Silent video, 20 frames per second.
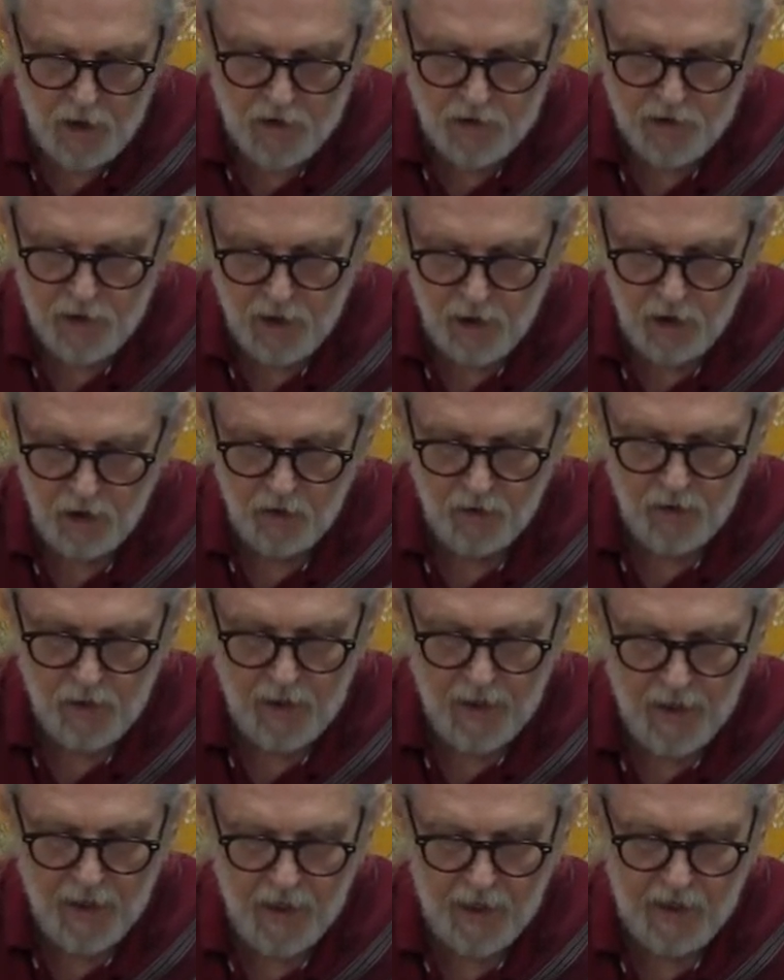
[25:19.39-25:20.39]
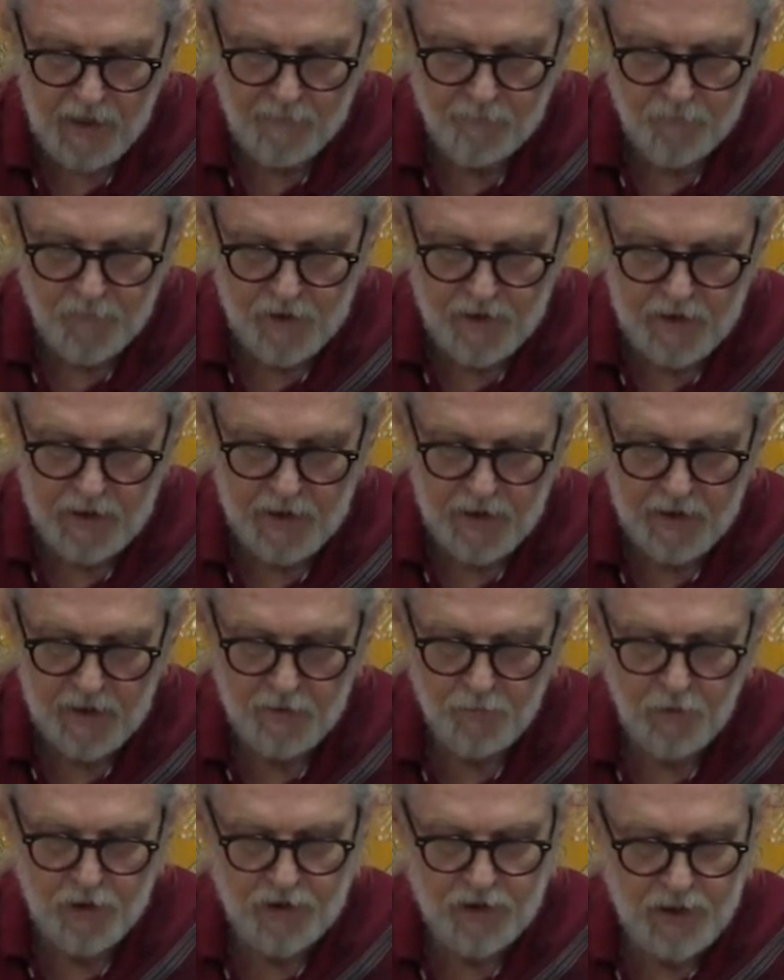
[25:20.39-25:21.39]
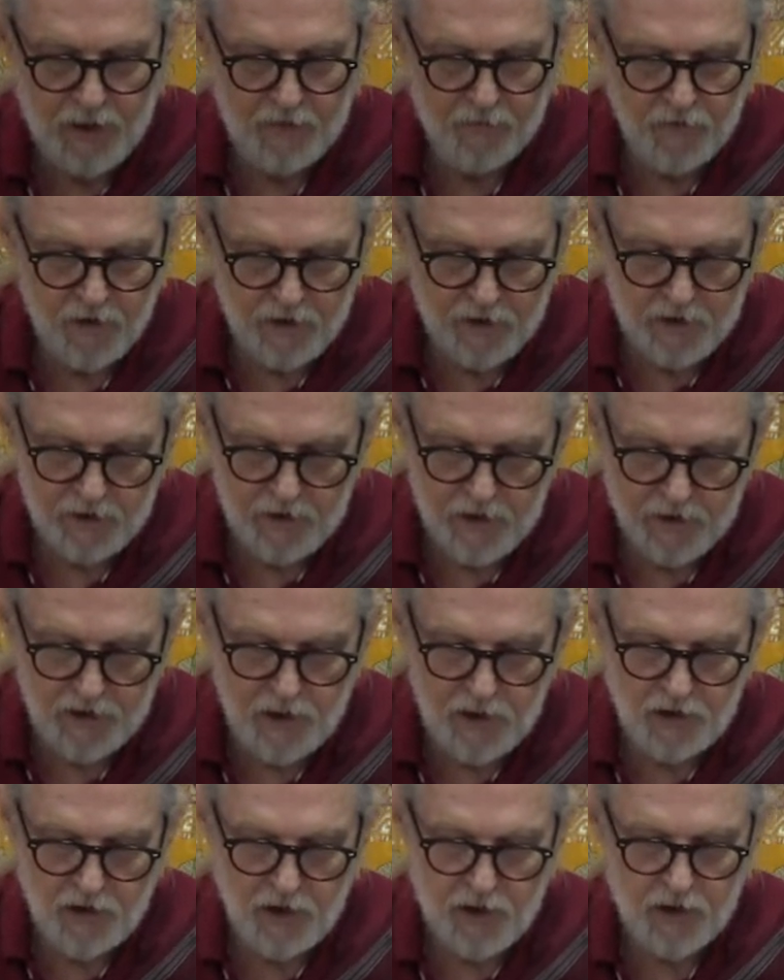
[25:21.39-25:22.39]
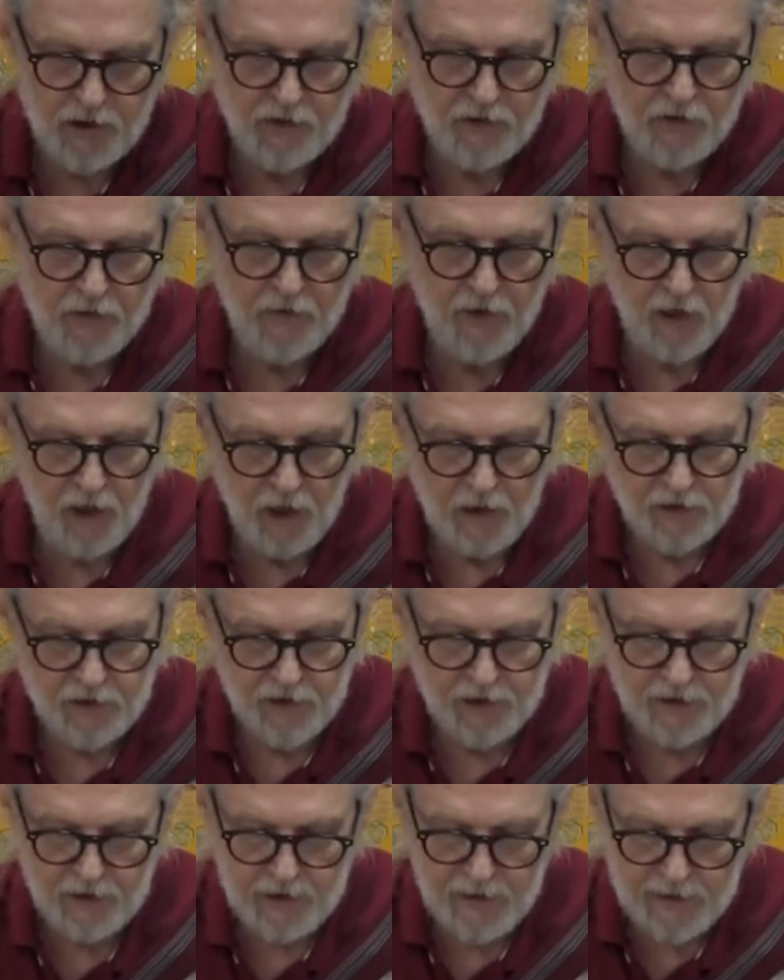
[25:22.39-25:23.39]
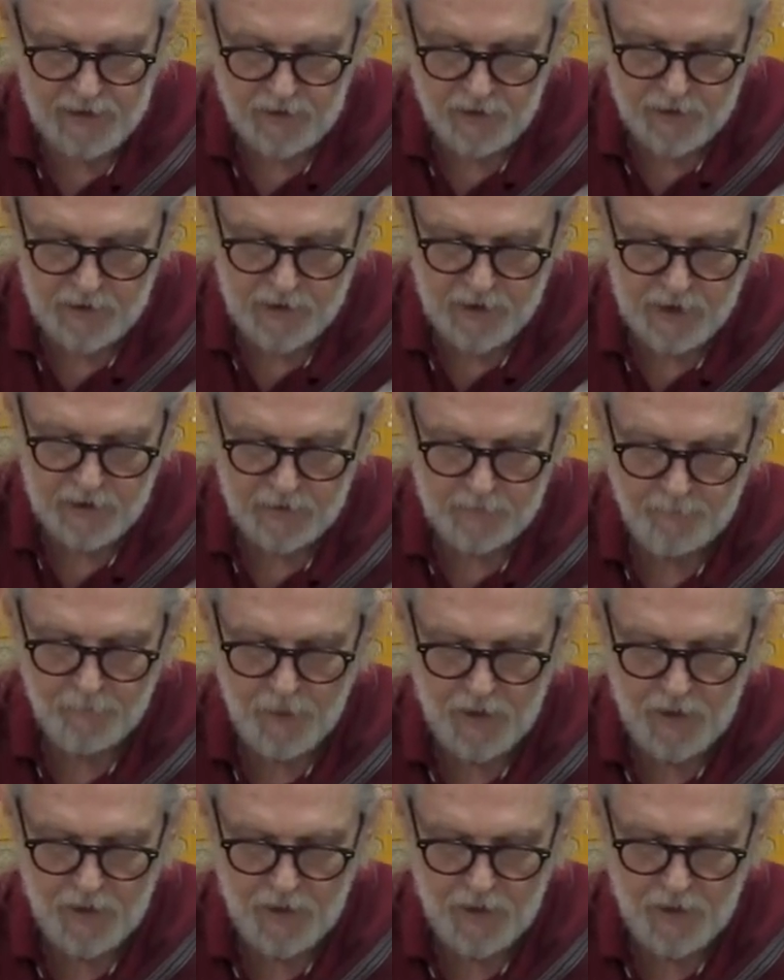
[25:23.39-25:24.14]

So he received the teachings of the Longchen Ningtek.